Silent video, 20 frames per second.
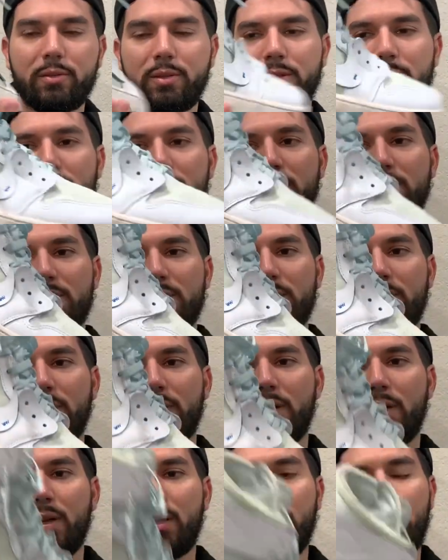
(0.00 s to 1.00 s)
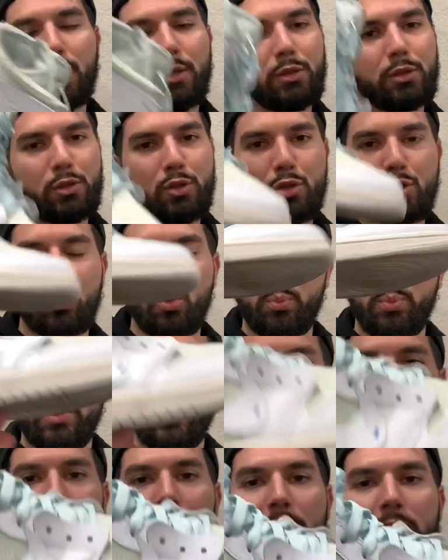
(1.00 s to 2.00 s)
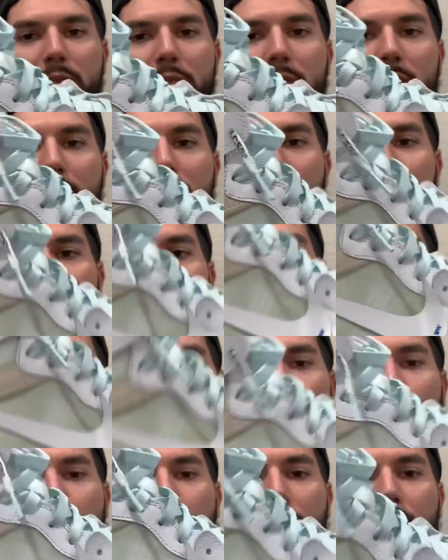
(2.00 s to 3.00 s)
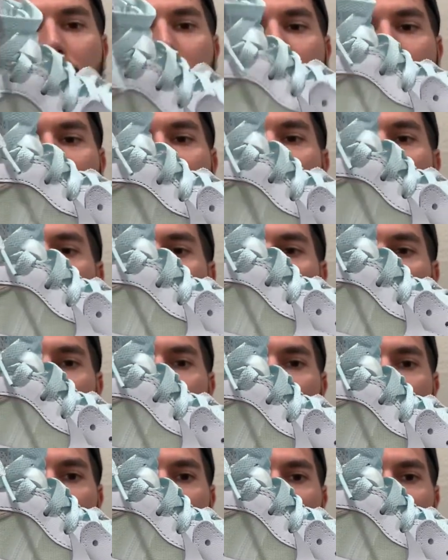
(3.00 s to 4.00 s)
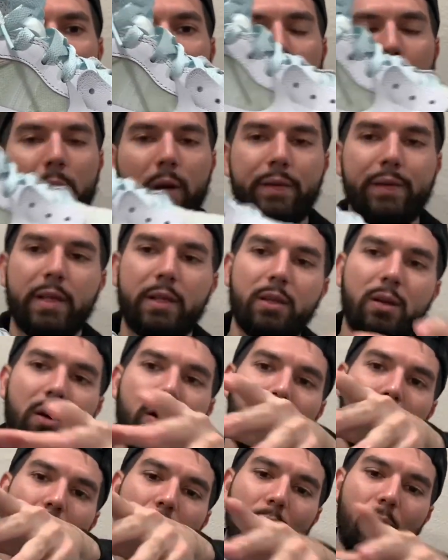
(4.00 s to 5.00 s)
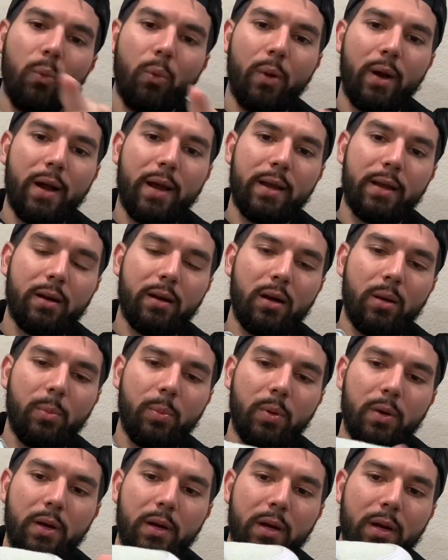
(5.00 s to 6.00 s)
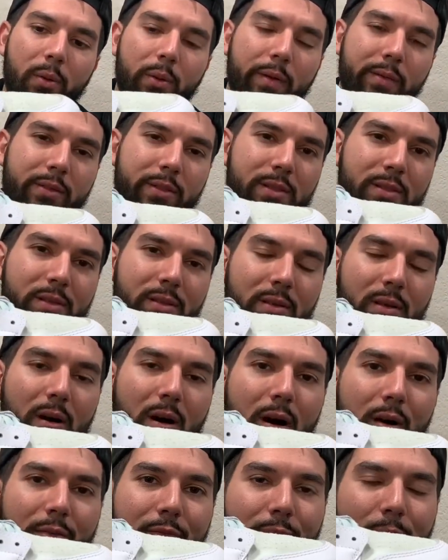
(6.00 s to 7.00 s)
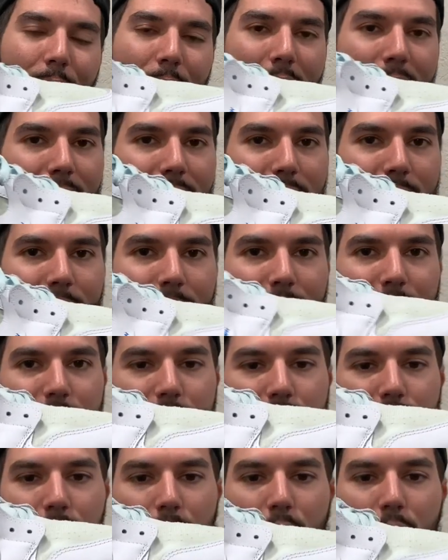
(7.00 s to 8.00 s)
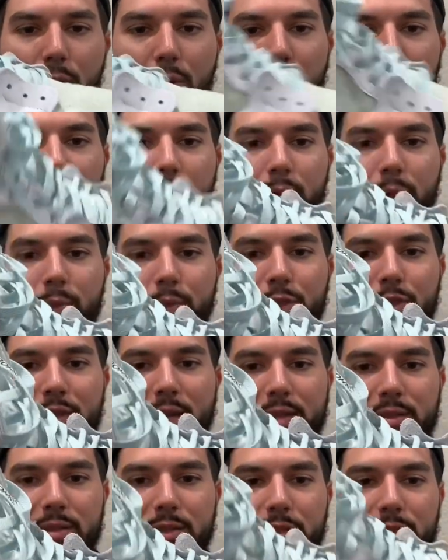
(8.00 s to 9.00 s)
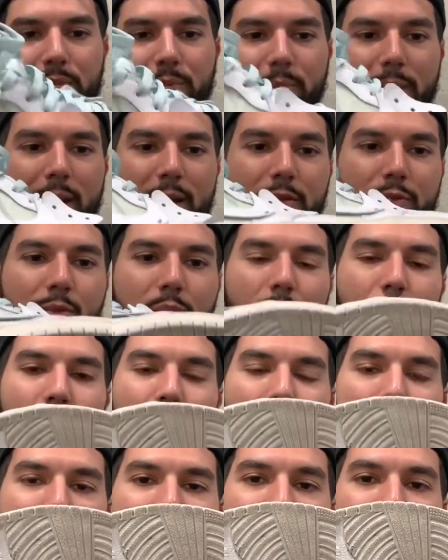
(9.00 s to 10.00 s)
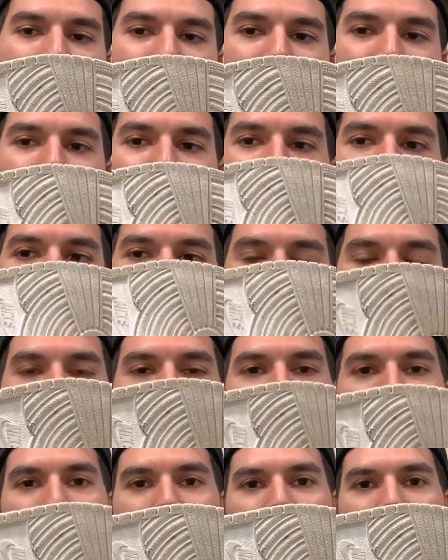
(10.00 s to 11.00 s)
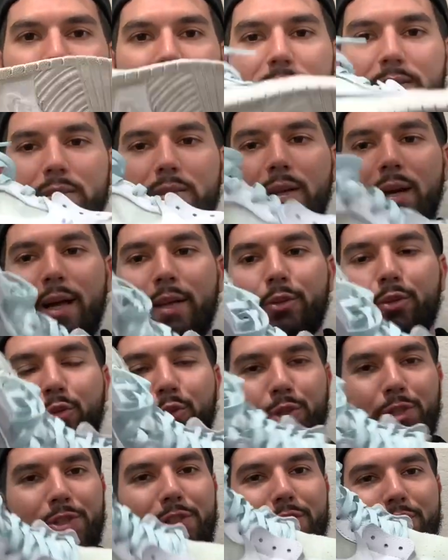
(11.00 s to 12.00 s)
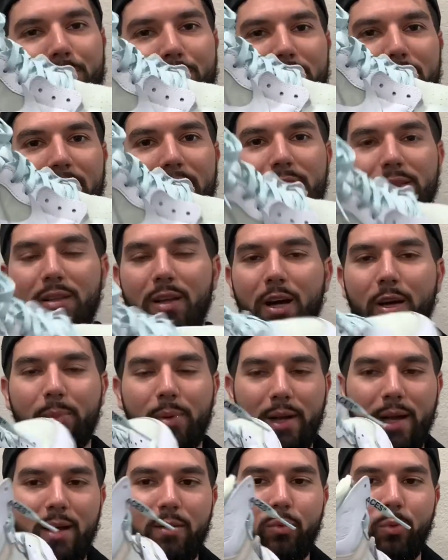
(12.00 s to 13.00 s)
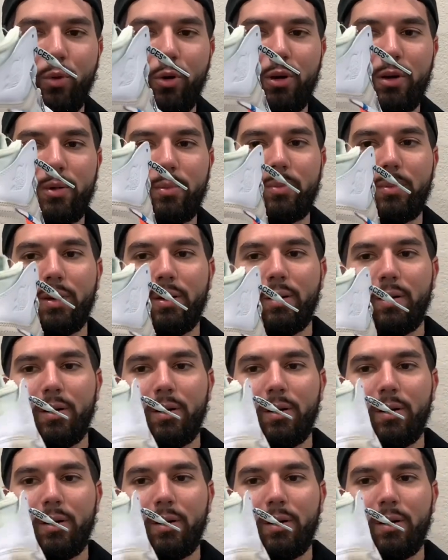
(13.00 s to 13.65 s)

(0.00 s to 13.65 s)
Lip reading: These super limited sneakers, super clean. We have like the all white upper, and then we have this off-white midsole, and then we transition back to a white outsole. I have worn these. I do wish these were dead stock, but I have worn them.